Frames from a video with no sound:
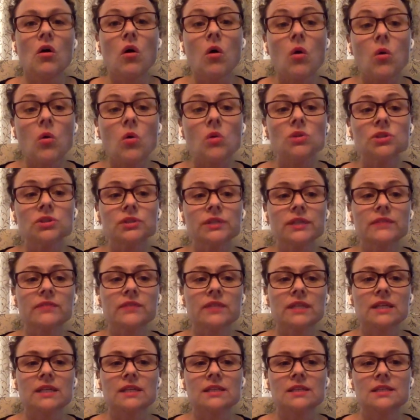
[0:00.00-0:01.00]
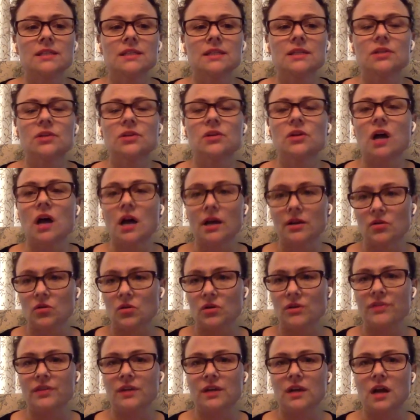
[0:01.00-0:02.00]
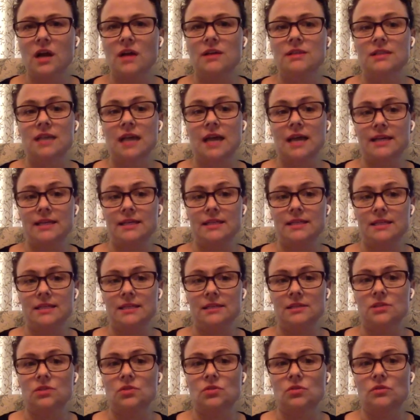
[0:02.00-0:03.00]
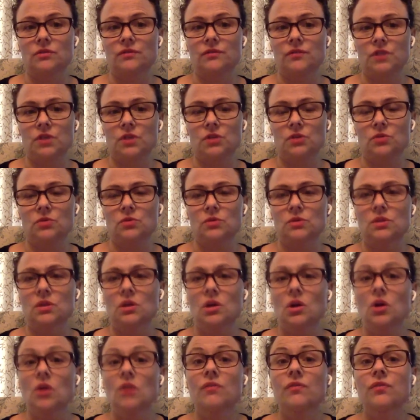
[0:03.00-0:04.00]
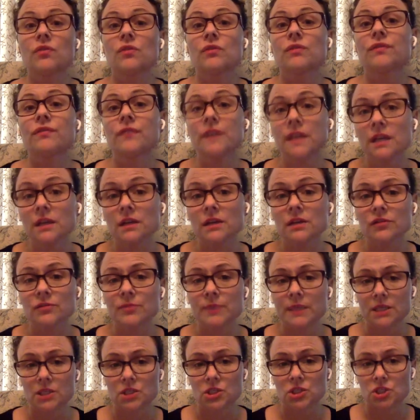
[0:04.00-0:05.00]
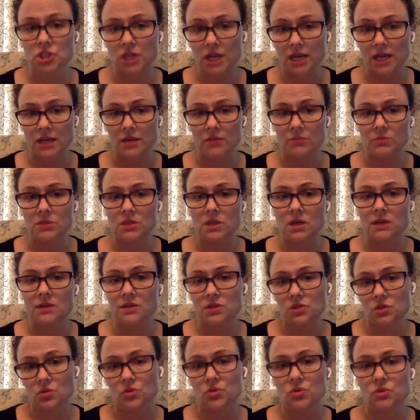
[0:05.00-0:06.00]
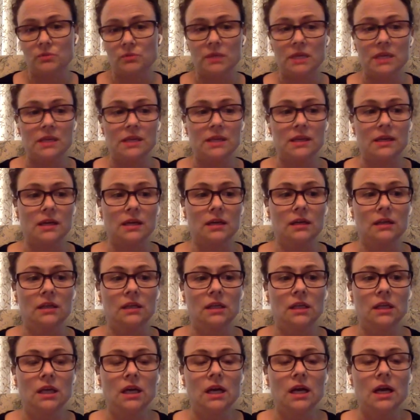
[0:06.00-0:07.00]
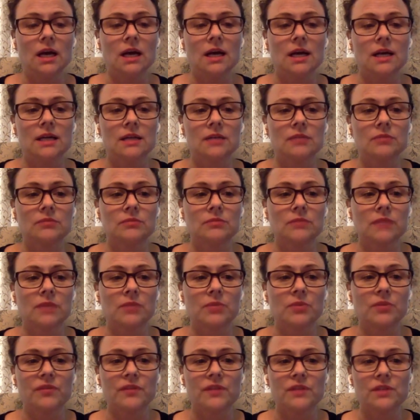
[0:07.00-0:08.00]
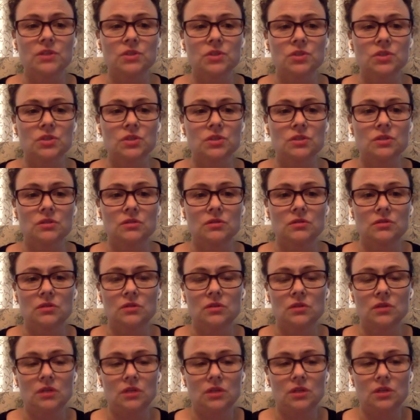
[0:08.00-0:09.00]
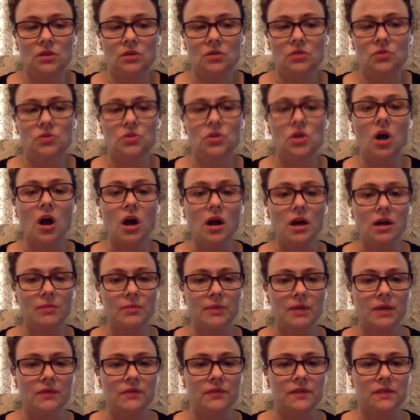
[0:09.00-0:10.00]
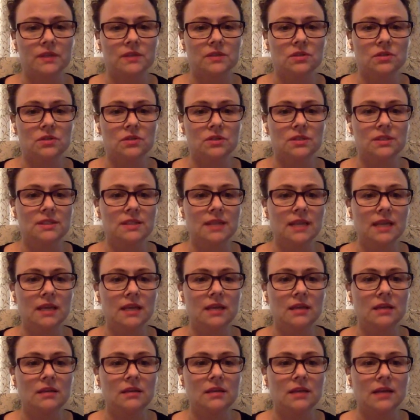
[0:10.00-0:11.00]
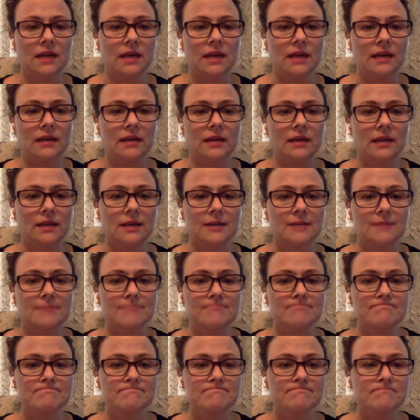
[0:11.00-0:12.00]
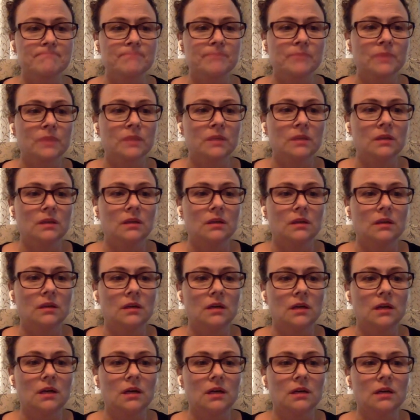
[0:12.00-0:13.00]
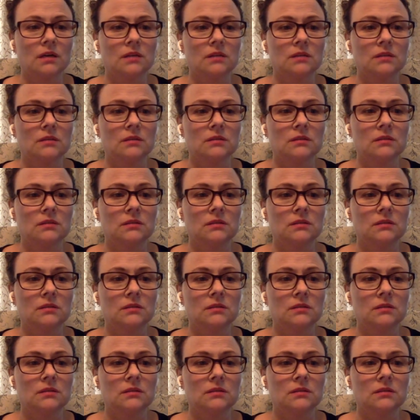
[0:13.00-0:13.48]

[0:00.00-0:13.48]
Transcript: hold or even consider unorthodox ideas or views for fear of being shamed on social media. Um, and professors, uh, you know, who talk about this are saying that um, uh,